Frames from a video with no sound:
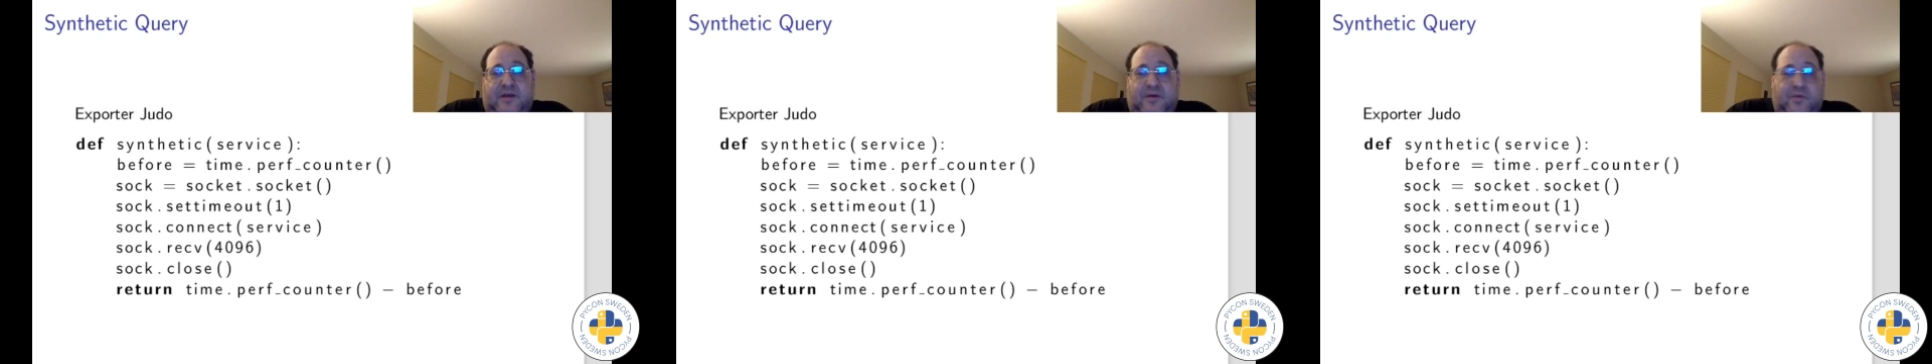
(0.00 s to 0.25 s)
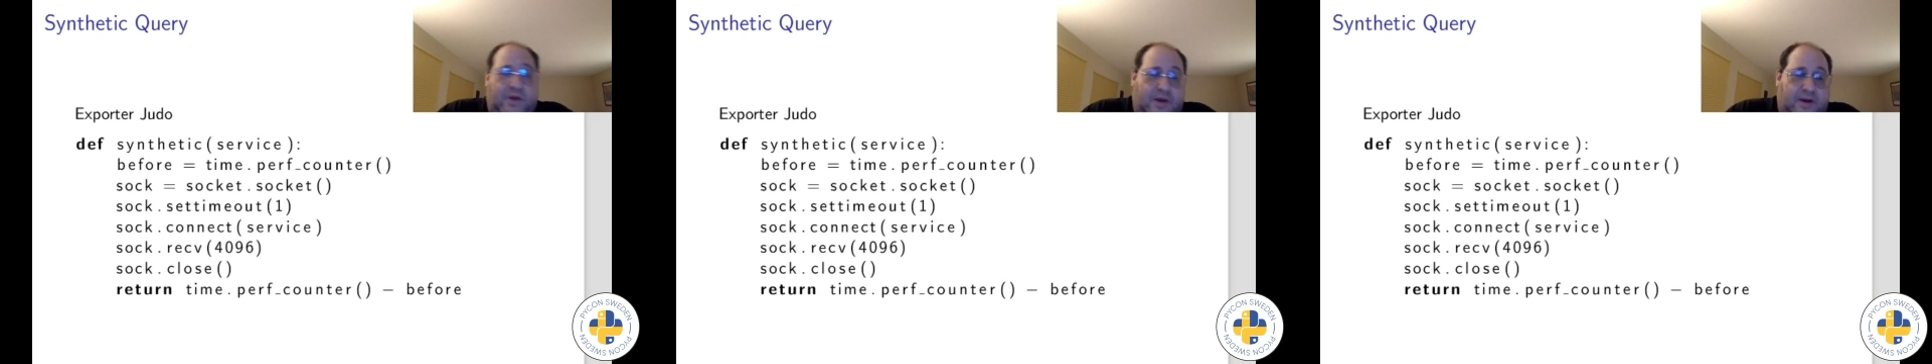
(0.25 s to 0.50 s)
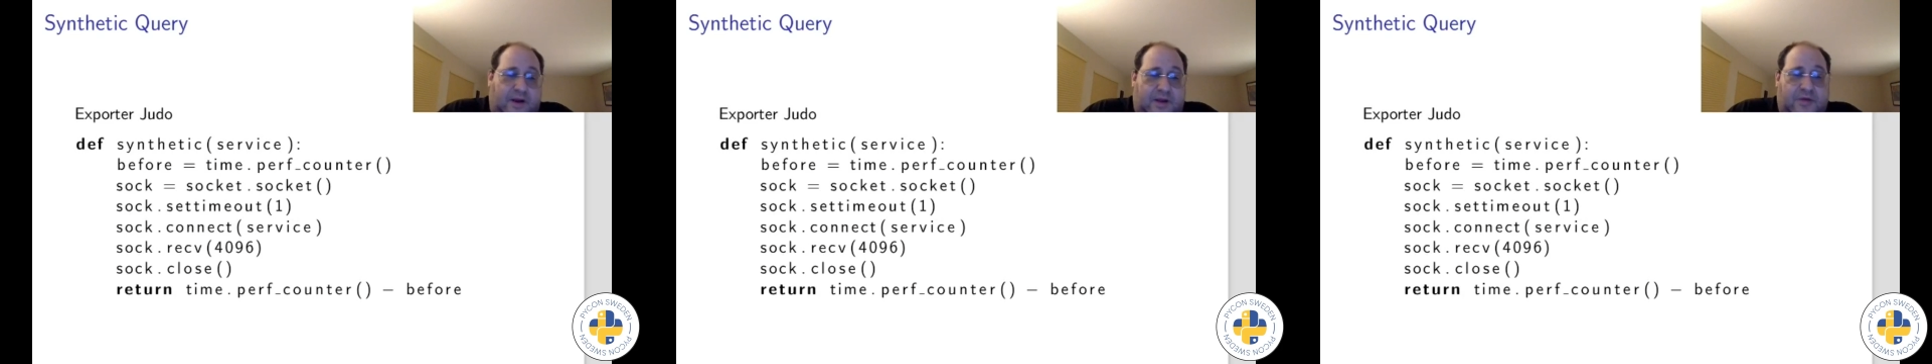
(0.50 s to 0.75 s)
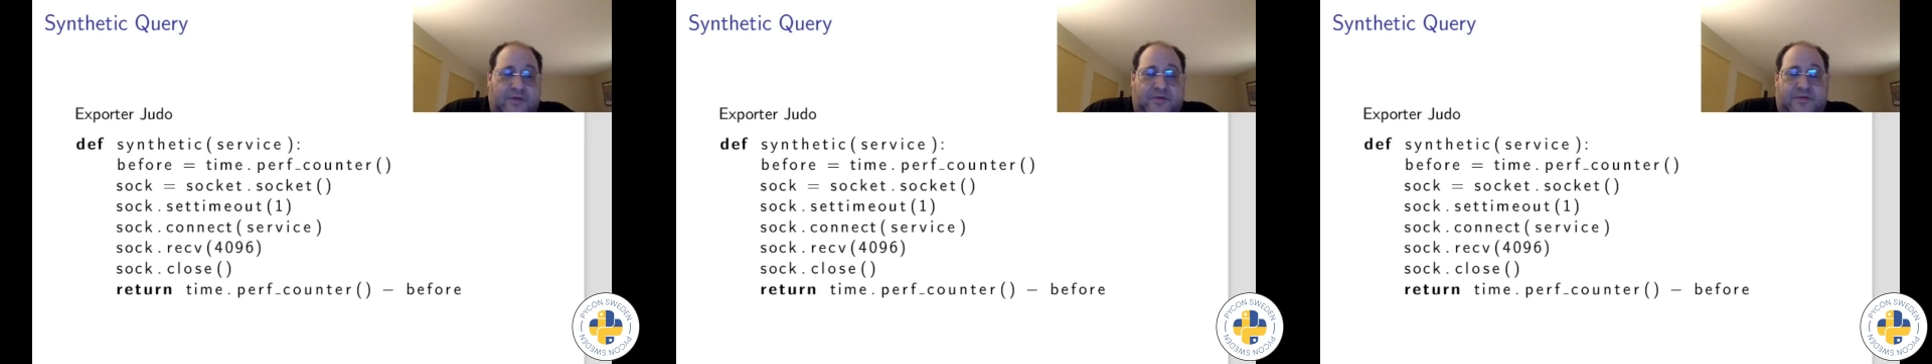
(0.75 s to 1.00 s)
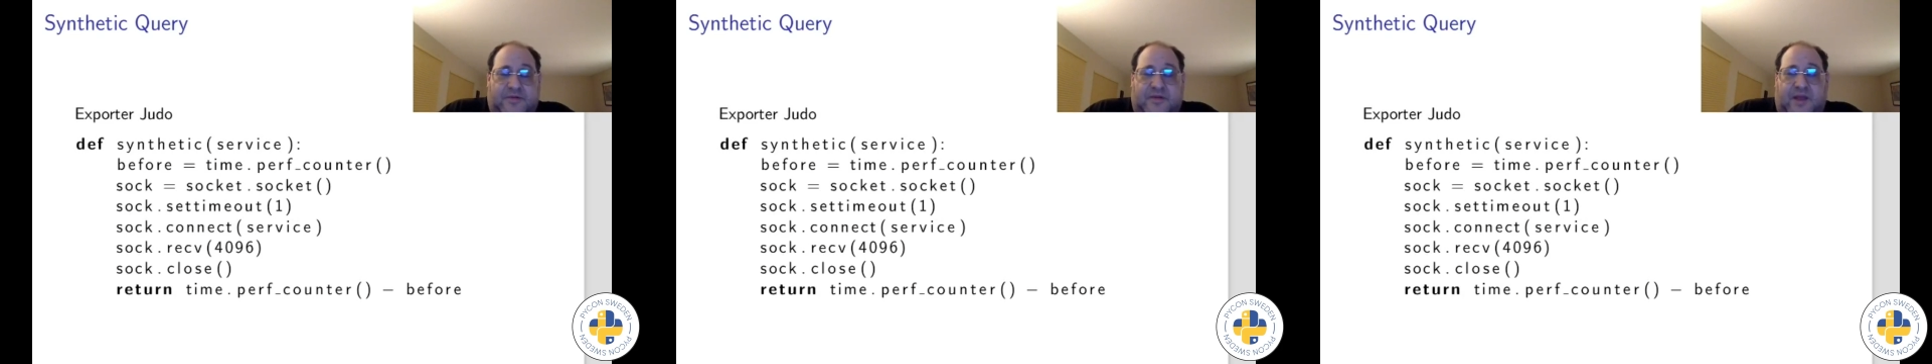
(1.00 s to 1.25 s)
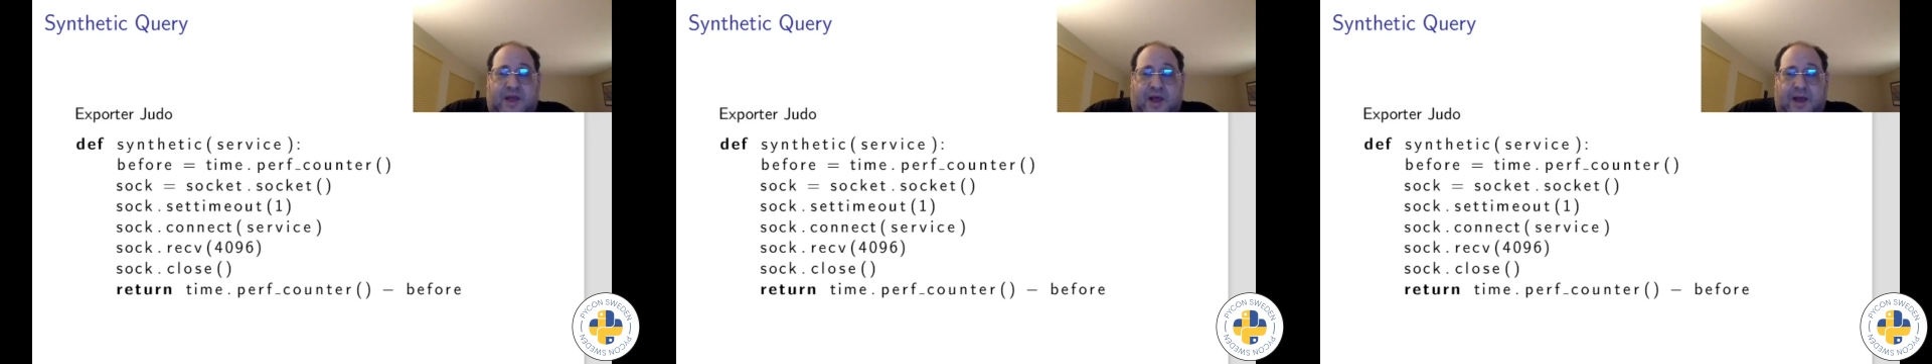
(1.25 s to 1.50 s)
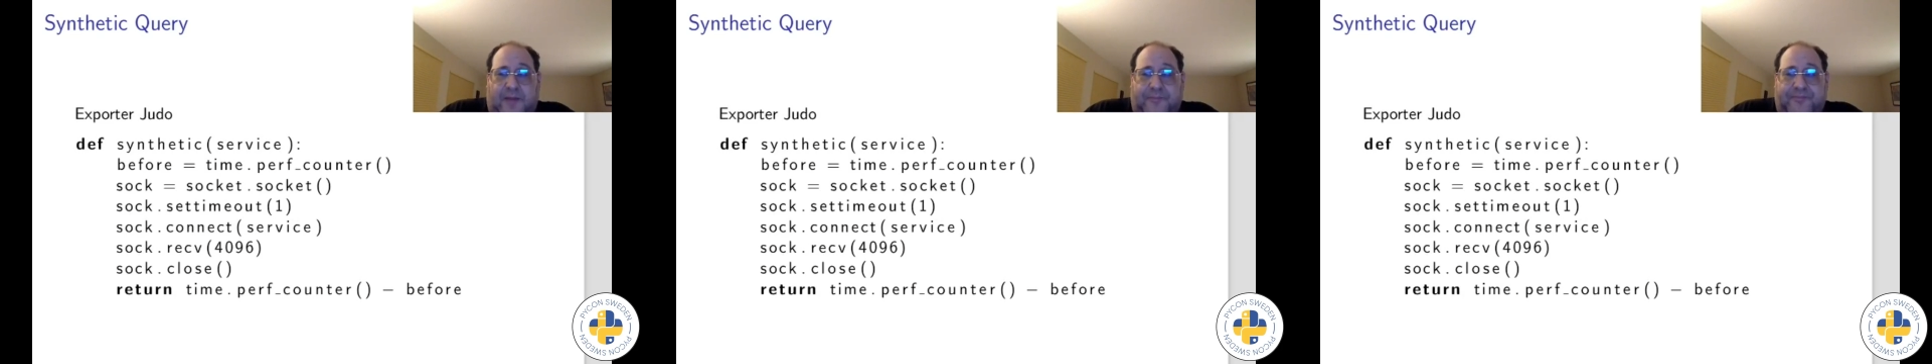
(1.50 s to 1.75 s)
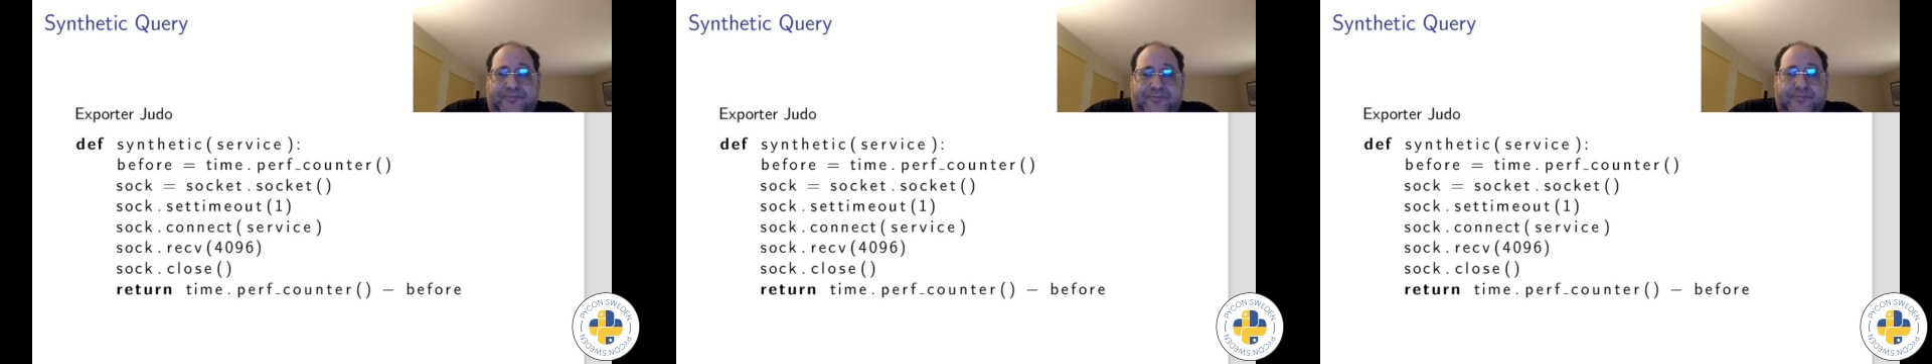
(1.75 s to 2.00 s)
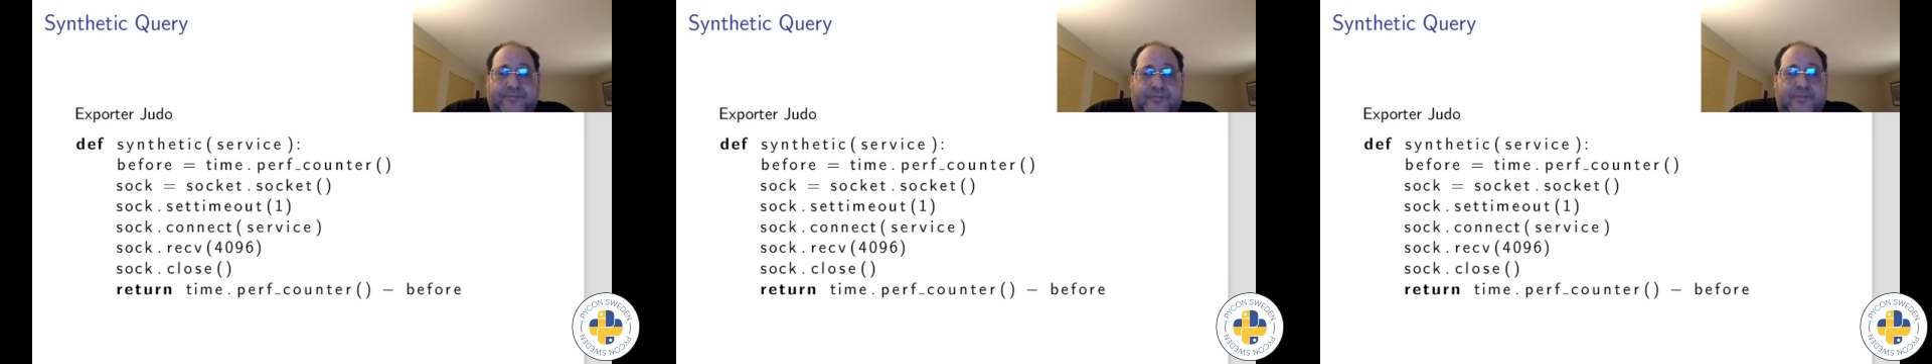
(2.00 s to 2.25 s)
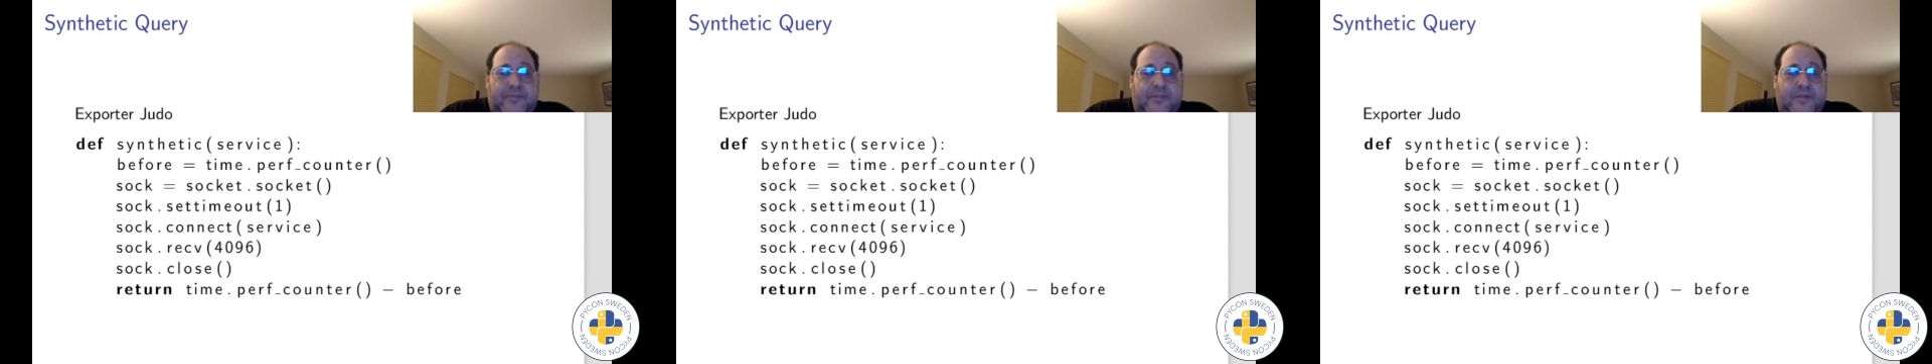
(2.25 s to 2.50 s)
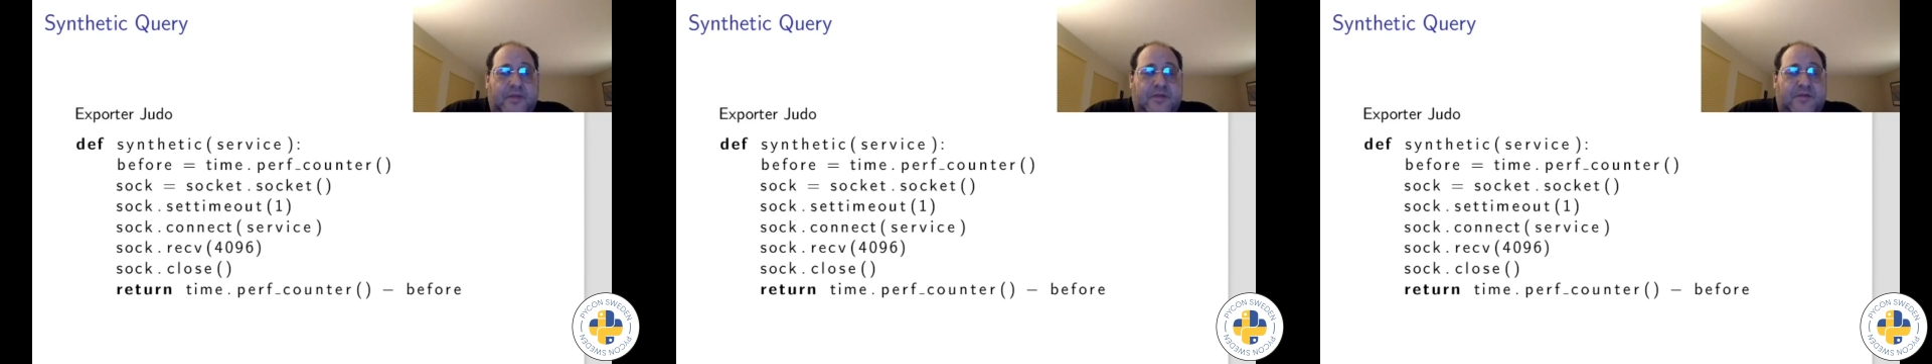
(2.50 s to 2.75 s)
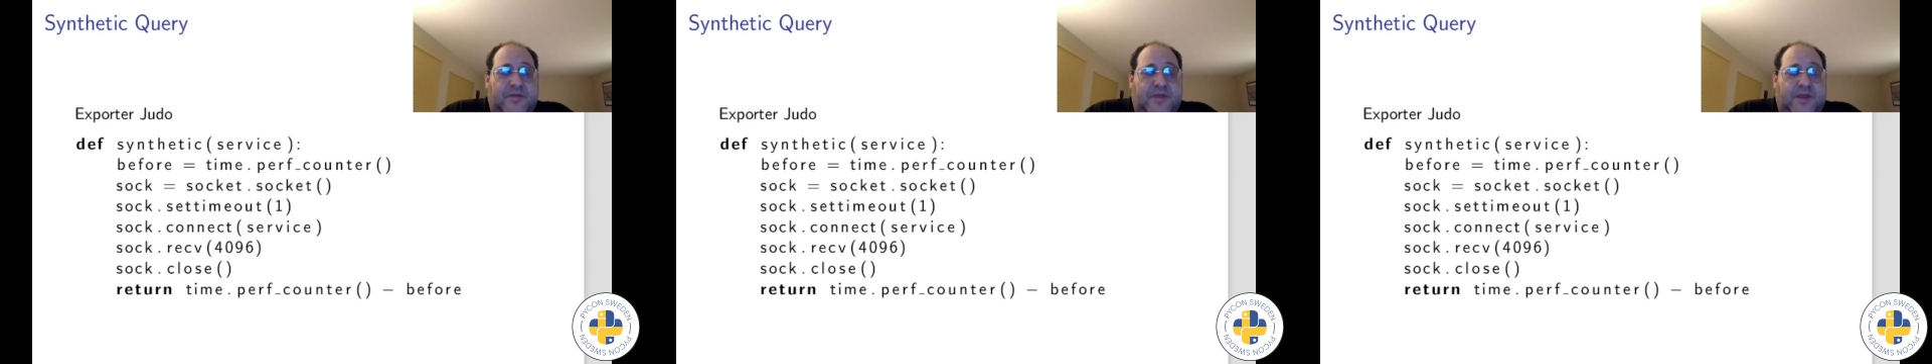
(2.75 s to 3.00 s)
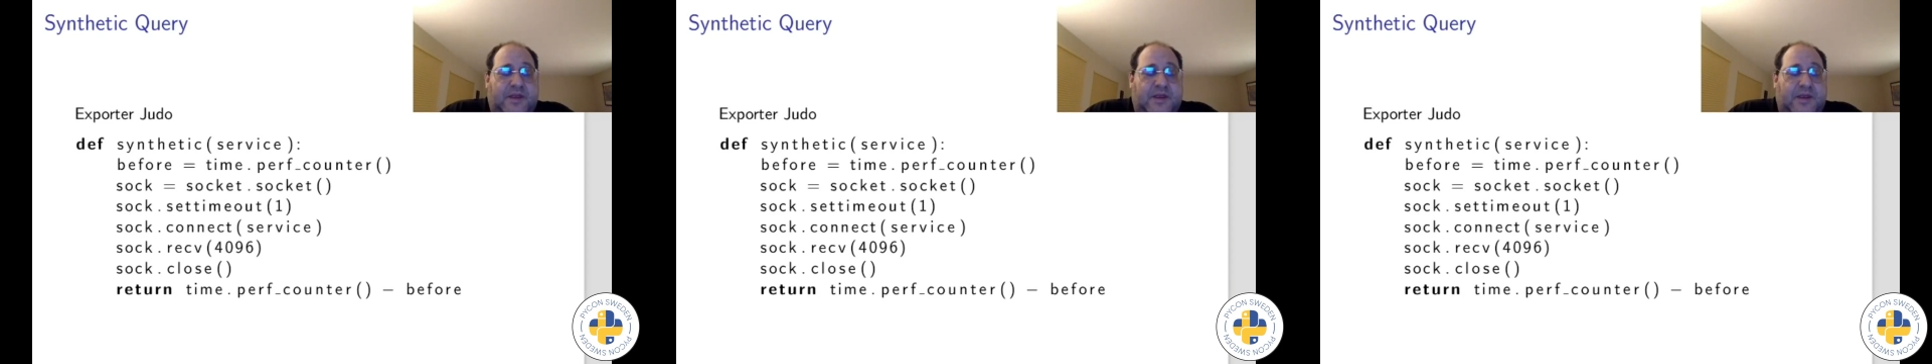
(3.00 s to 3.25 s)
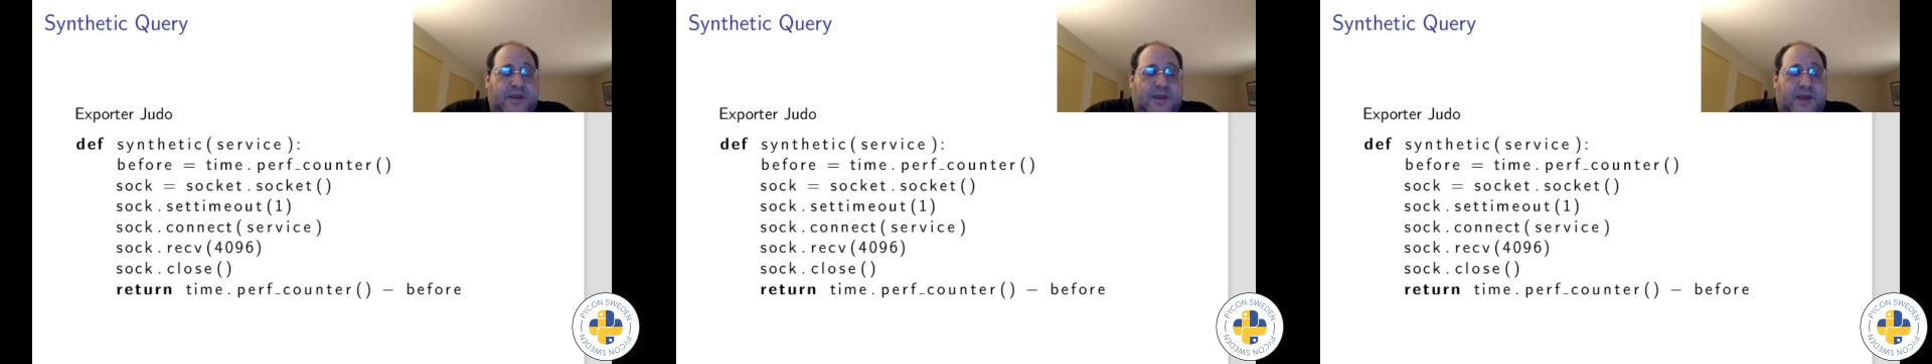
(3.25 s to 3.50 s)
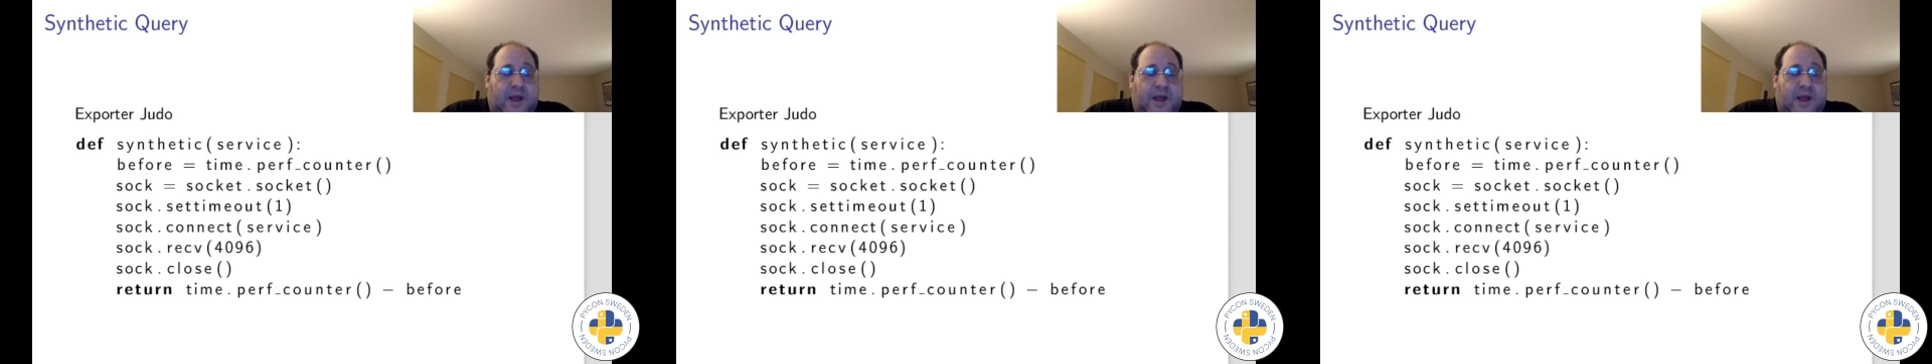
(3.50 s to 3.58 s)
where I used the